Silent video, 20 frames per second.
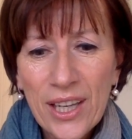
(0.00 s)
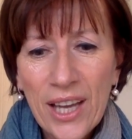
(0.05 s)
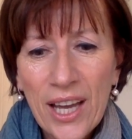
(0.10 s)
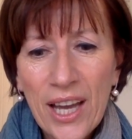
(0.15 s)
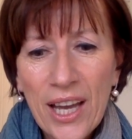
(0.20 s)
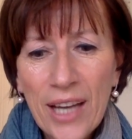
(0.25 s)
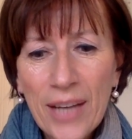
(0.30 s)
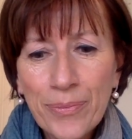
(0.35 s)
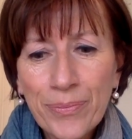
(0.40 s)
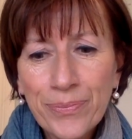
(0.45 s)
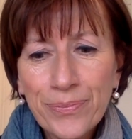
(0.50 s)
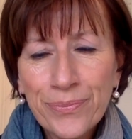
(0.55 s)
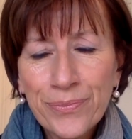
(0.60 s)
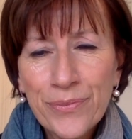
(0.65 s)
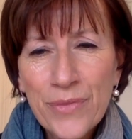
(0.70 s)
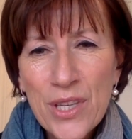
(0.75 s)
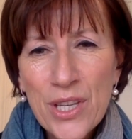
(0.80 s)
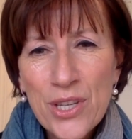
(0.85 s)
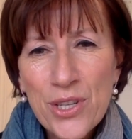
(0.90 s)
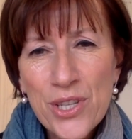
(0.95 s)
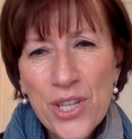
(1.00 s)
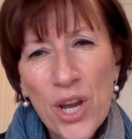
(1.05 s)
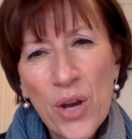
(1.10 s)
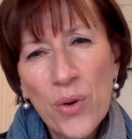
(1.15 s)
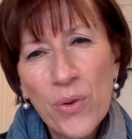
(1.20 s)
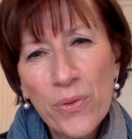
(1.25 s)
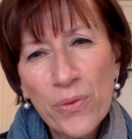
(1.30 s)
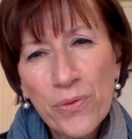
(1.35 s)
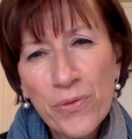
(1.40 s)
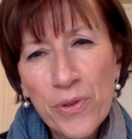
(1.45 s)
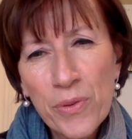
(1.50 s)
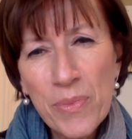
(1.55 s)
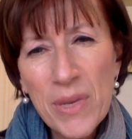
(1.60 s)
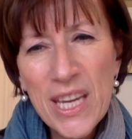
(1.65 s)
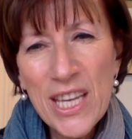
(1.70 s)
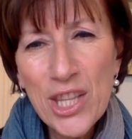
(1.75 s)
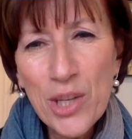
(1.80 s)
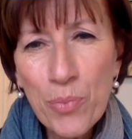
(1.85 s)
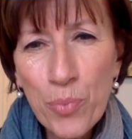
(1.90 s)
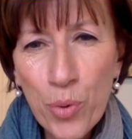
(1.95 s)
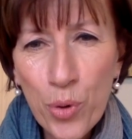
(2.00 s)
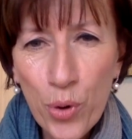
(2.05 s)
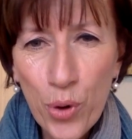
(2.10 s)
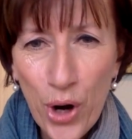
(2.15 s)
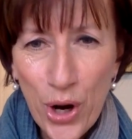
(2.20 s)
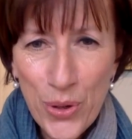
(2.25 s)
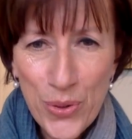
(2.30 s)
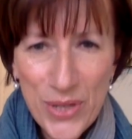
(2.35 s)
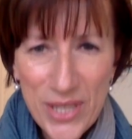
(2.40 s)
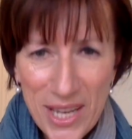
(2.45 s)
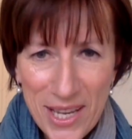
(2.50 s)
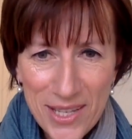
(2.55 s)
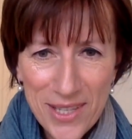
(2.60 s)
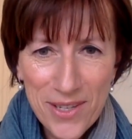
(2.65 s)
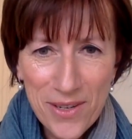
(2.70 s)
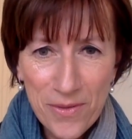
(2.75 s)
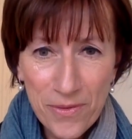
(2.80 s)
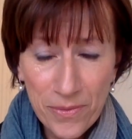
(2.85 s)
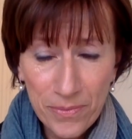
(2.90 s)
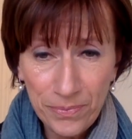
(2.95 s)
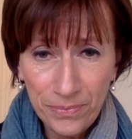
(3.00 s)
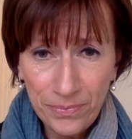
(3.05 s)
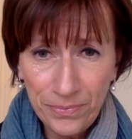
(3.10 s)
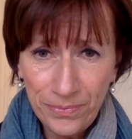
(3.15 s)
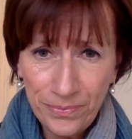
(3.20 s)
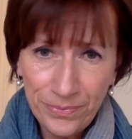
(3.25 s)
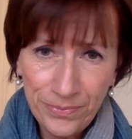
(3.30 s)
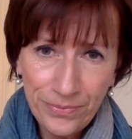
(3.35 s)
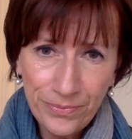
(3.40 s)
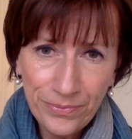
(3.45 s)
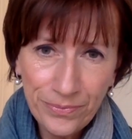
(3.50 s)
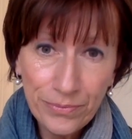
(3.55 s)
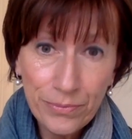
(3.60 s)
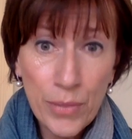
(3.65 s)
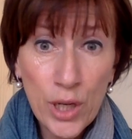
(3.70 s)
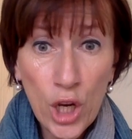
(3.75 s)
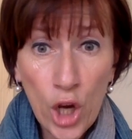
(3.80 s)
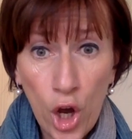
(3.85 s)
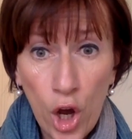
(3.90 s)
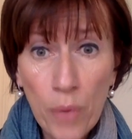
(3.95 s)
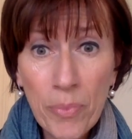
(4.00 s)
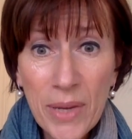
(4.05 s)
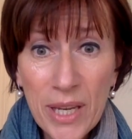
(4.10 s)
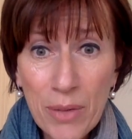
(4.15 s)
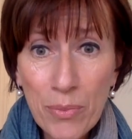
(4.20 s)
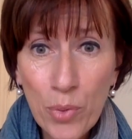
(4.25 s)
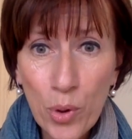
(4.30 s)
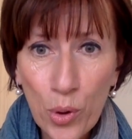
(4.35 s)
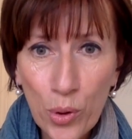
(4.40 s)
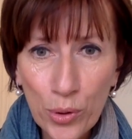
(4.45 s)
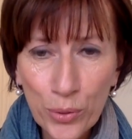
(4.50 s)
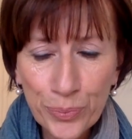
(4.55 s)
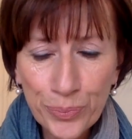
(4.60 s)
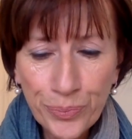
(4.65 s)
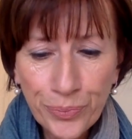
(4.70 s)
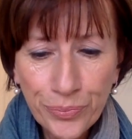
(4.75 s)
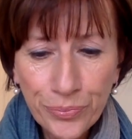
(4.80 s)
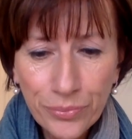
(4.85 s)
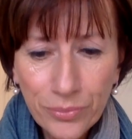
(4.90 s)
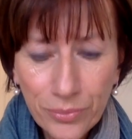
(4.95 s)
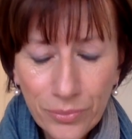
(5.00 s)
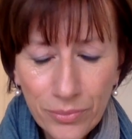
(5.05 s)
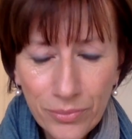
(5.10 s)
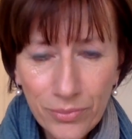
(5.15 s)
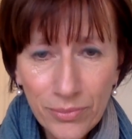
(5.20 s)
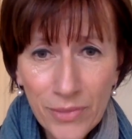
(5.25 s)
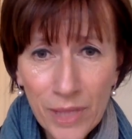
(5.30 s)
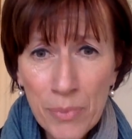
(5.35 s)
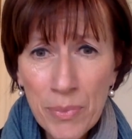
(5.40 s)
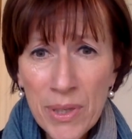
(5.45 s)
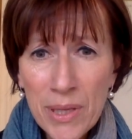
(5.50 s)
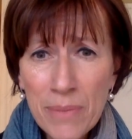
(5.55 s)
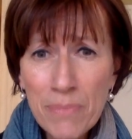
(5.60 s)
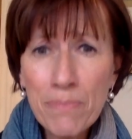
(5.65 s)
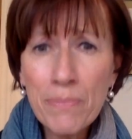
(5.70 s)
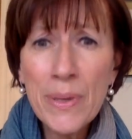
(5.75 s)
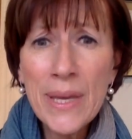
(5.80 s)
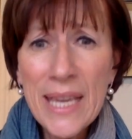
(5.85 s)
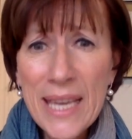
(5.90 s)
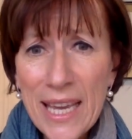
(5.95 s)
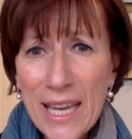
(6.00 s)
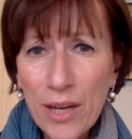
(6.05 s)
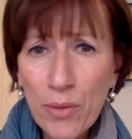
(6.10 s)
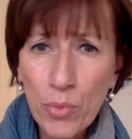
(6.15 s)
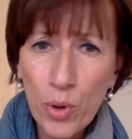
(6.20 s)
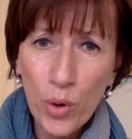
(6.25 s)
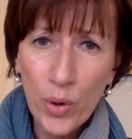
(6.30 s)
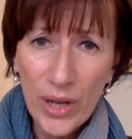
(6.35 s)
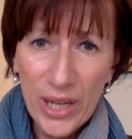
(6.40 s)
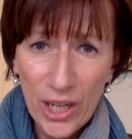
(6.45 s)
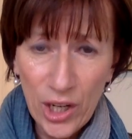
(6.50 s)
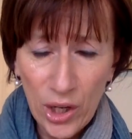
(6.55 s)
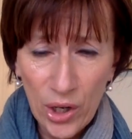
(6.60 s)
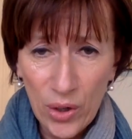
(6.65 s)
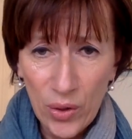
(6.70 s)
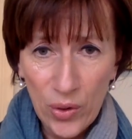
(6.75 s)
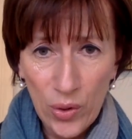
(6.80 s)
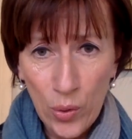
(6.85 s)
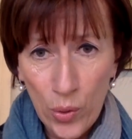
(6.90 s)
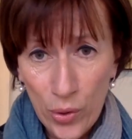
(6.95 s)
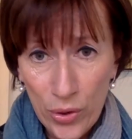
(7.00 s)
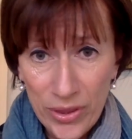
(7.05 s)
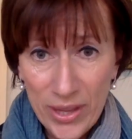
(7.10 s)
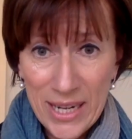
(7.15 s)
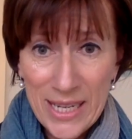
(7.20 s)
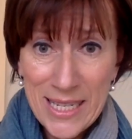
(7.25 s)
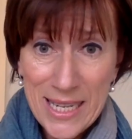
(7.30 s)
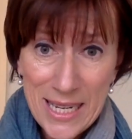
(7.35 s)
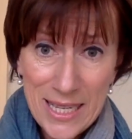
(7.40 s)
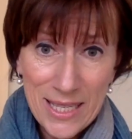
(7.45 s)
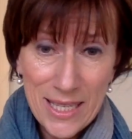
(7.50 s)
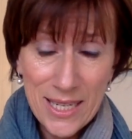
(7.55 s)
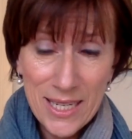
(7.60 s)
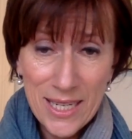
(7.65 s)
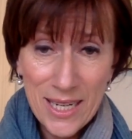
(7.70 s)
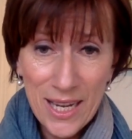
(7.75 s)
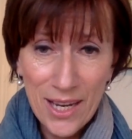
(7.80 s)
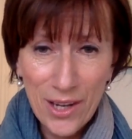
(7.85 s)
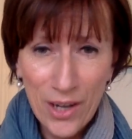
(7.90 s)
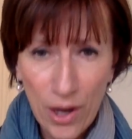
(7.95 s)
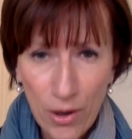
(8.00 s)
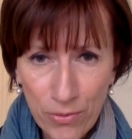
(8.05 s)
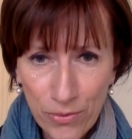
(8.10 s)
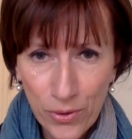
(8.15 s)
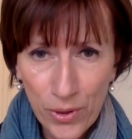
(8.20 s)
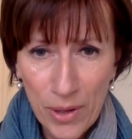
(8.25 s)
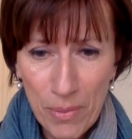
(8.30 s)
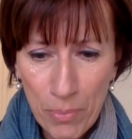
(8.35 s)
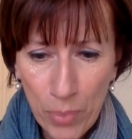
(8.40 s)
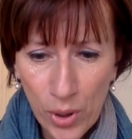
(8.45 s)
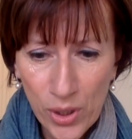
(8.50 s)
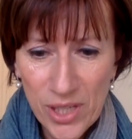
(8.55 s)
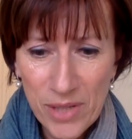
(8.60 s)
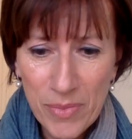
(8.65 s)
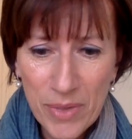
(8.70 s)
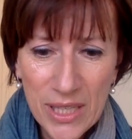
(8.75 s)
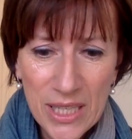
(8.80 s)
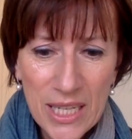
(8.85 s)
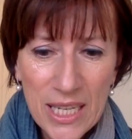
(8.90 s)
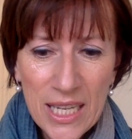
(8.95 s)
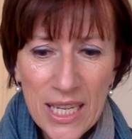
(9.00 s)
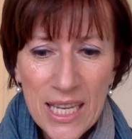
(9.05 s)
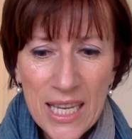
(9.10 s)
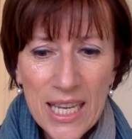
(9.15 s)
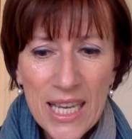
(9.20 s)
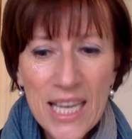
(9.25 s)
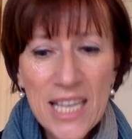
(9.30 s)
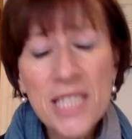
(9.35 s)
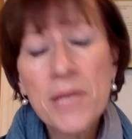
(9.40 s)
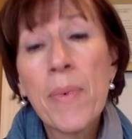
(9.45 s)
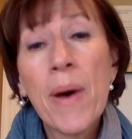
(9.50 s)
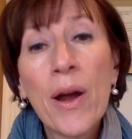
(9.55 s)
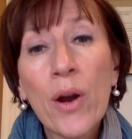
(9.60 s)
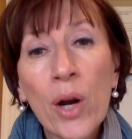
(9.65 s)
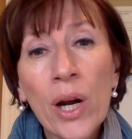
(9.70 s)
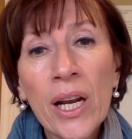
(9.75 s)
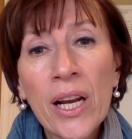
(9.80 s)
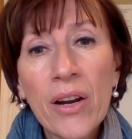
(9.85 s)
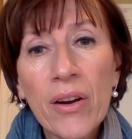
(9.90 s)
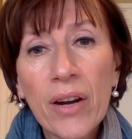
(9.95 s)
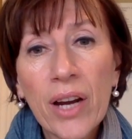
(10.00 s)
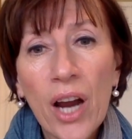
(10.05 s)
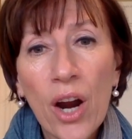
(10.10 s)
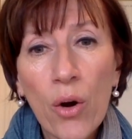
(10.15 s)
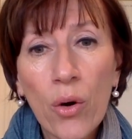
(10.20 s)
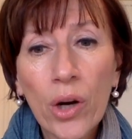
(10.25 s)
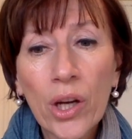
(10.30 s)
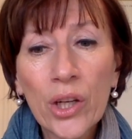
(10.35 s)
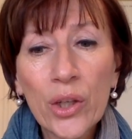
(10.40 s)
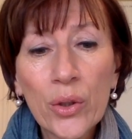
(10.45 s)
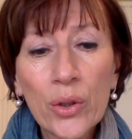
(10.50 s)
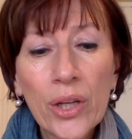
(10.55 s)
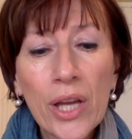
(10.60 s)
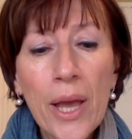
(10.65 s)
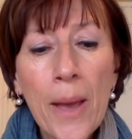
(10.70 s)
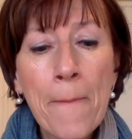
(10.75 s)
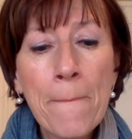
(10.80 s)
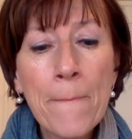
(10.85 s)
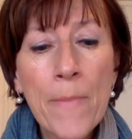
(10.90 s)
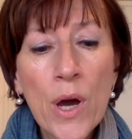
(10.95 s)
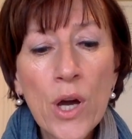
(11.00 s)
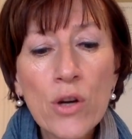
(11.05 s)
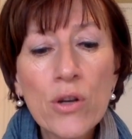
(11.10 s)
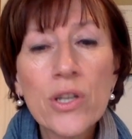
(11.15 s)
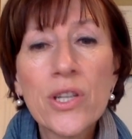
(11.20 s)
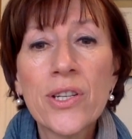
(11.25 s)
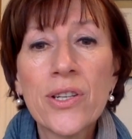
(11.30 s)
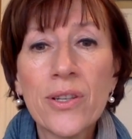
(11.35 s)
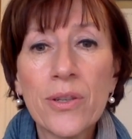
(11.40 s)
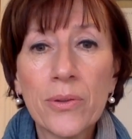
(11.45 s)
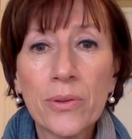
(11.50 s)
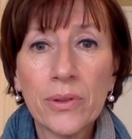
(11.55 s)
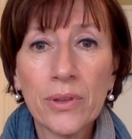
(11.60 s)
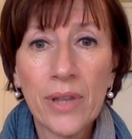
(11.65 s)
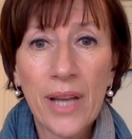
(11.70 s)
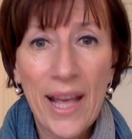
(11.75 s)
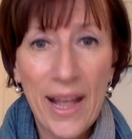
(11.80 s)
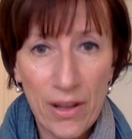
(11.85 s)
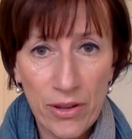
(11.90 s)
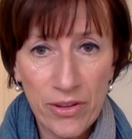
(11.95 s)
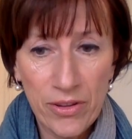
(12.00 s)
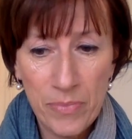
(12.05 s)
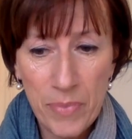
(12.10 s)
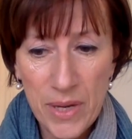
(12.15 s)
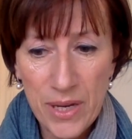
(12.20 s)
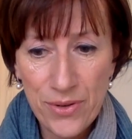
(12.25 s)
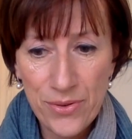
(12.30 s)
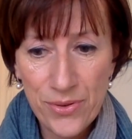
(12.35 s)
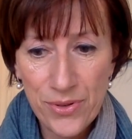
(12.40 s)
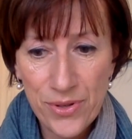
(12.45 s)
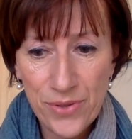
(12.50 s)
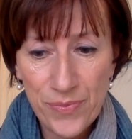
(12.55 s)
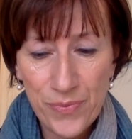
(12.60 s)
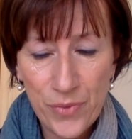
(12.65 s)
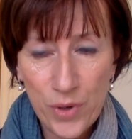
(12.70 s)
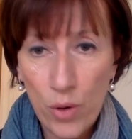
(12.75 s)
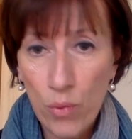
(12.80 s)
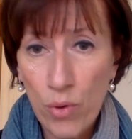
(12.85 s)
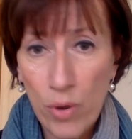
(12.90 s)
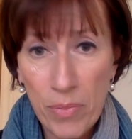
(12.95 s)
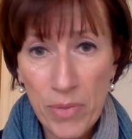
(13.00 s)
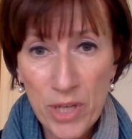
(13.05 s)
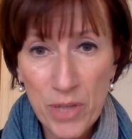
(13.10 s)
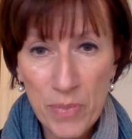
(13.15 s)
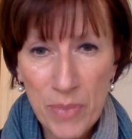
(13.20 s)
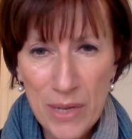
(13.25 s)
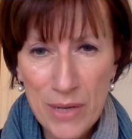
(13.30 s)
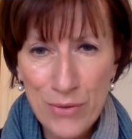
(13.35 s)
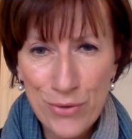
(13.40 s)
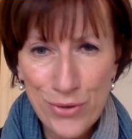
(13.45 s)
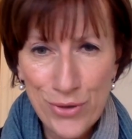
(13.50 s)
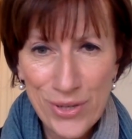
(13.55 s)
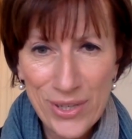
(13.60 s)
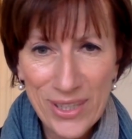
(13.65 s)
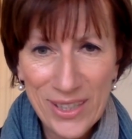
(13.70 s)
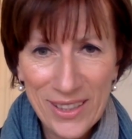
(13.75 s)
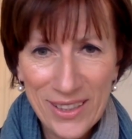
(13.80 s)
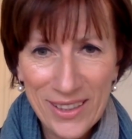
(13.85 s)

So for me, the process of becoming more, being more in our authenticity and our full embodiment, is about clearing our own emotional health bins, or rubbish bins.